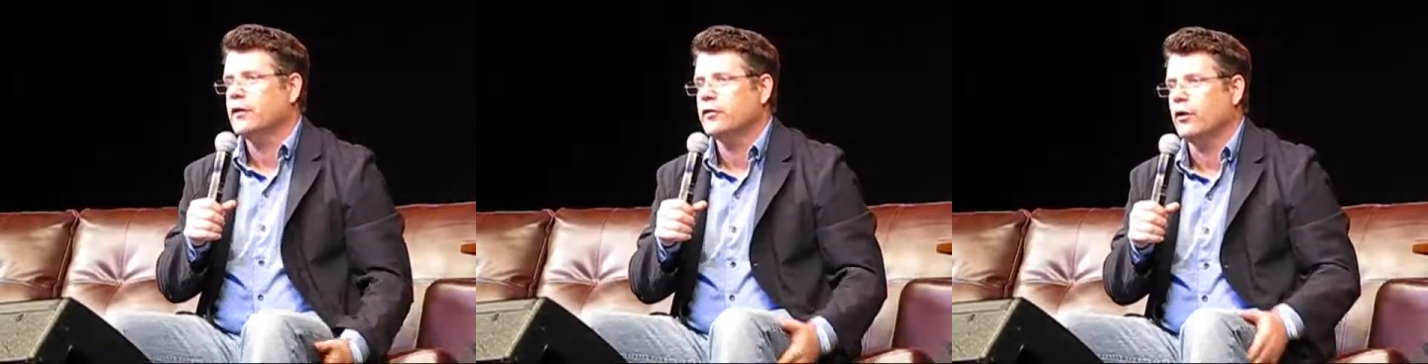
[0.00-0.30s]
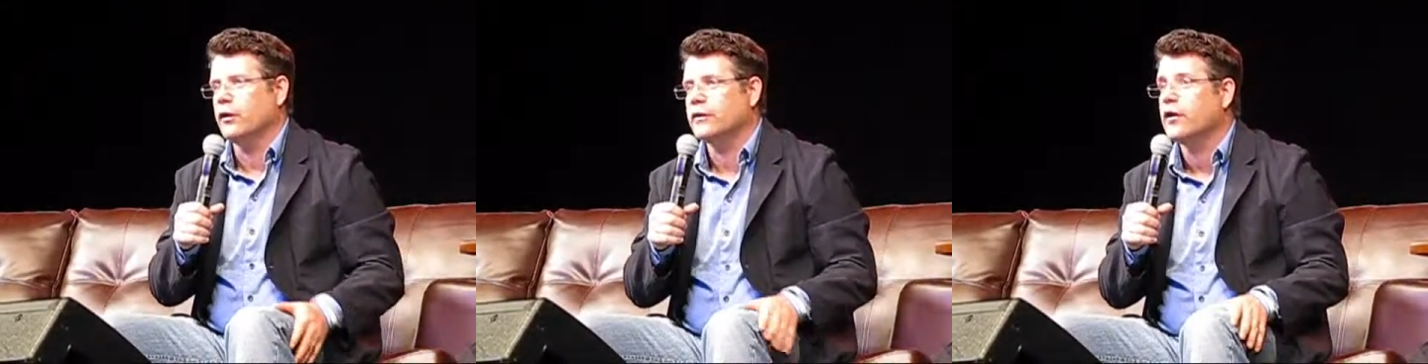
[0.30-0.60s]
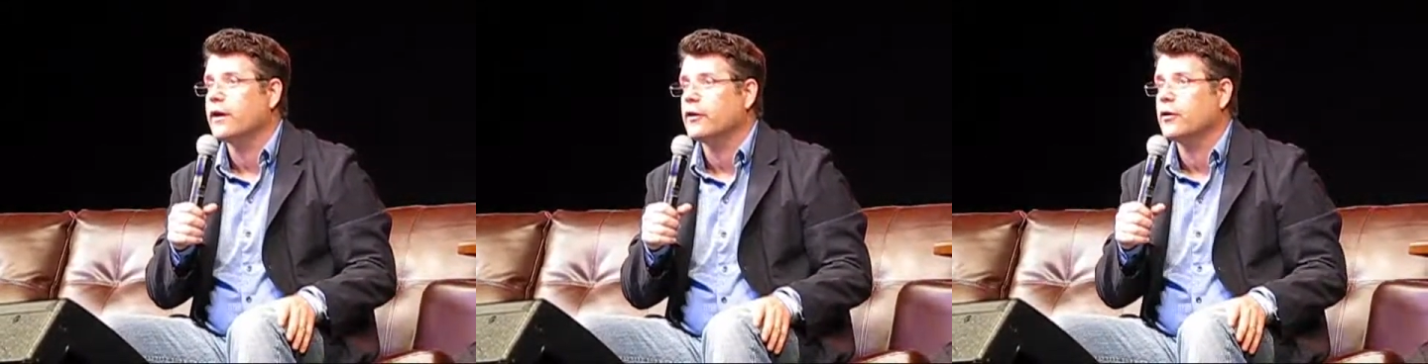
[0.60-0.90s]
So it's
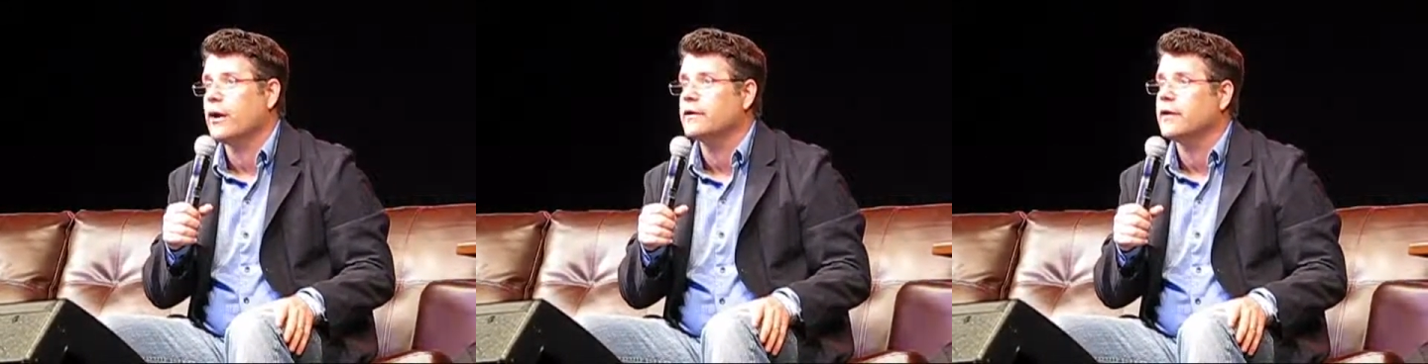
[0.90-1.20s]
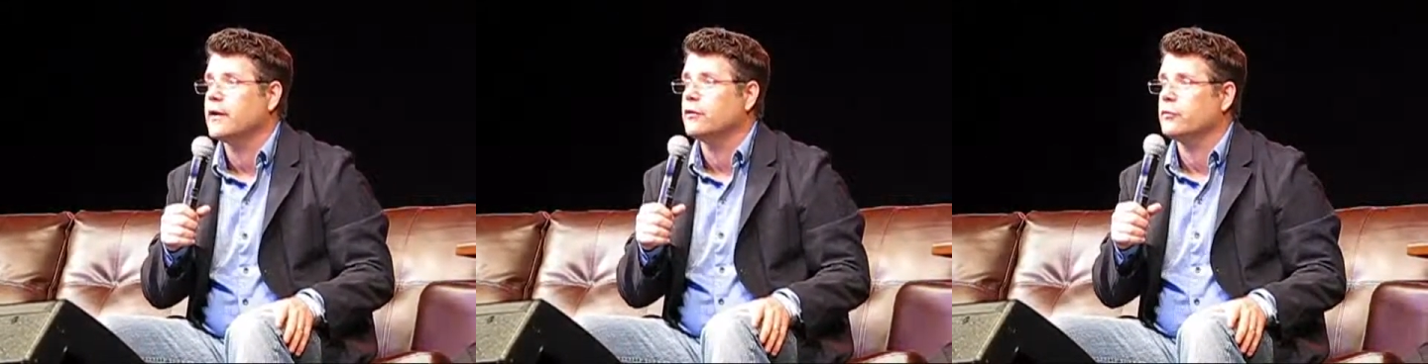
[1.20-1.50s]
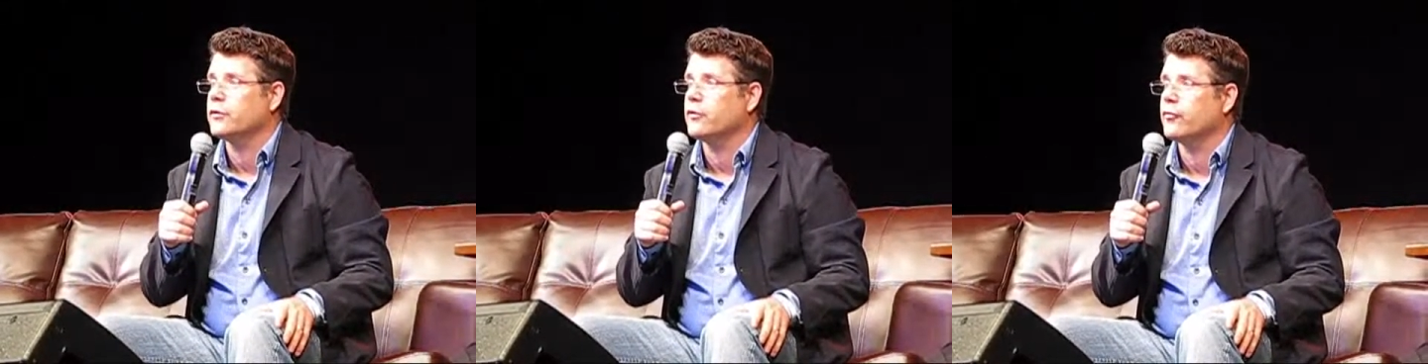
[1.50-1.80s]
like in the great
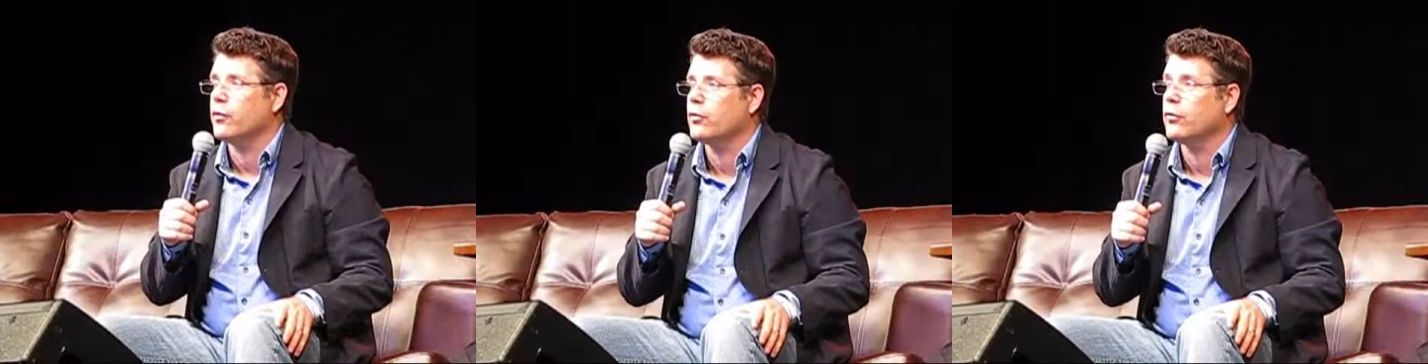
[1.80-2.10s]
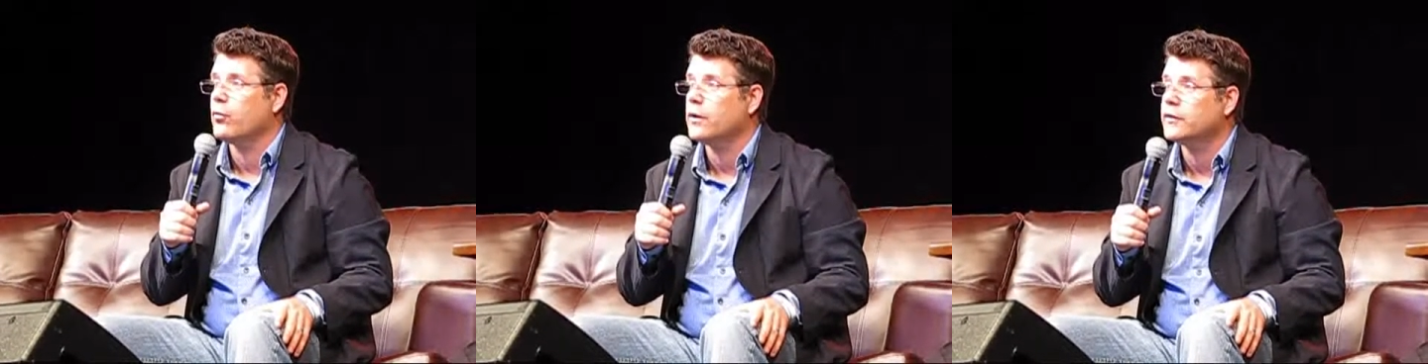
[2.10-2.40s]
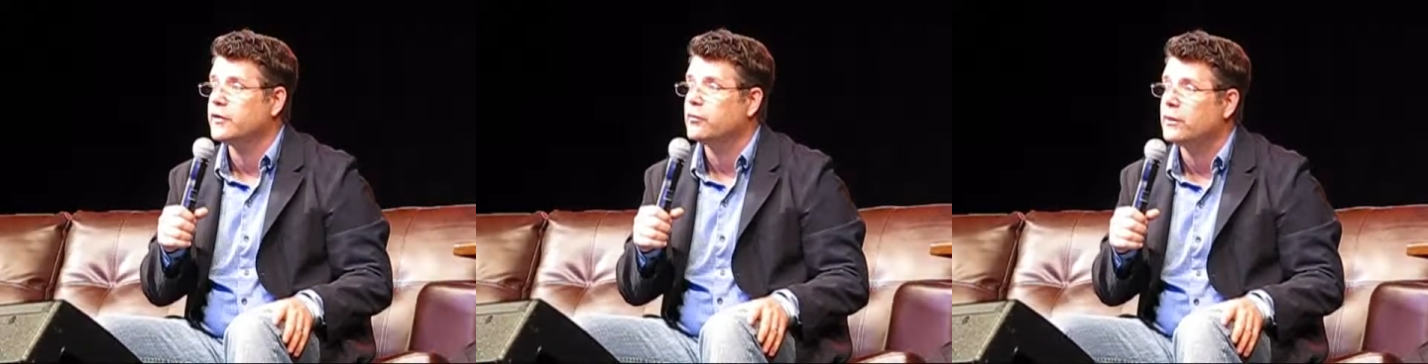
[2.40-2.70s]
tales, Mr. Frodo, the
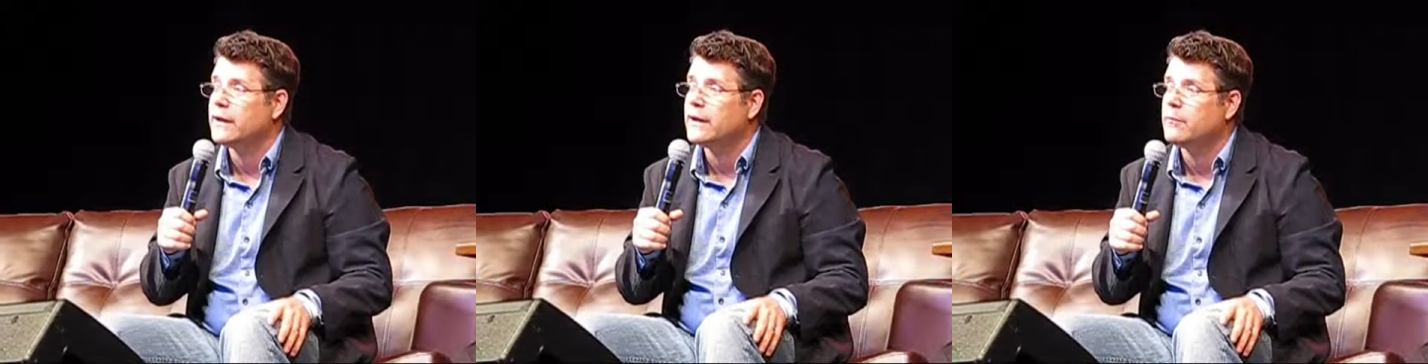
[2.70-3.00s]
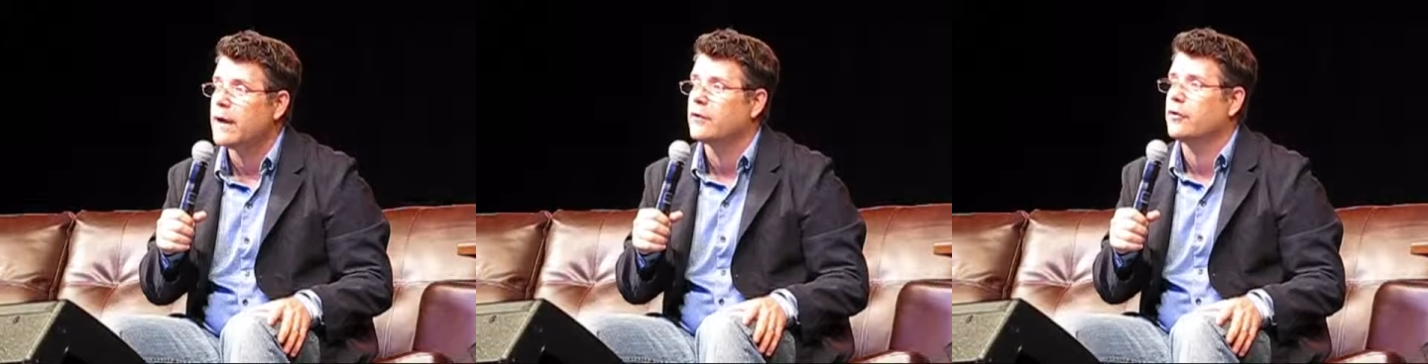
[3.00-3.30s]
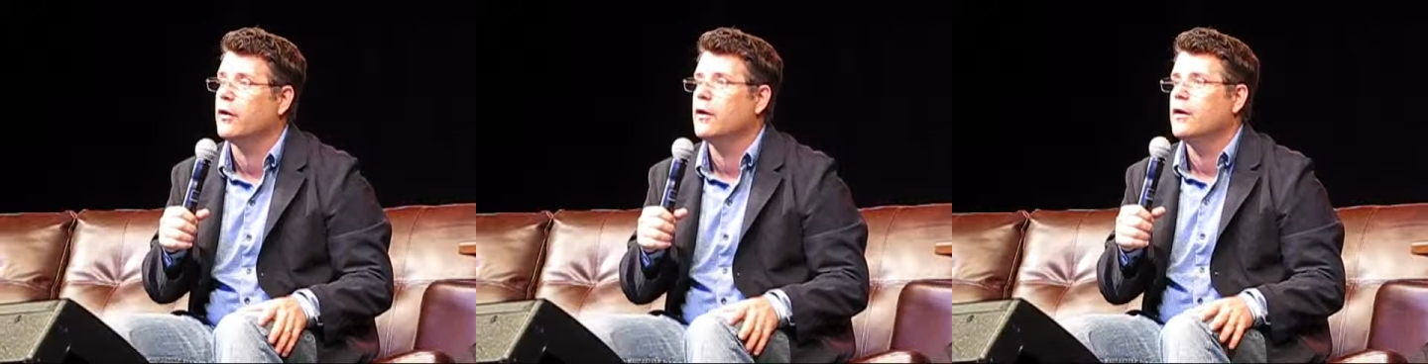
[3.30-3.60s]
ones that really mattered.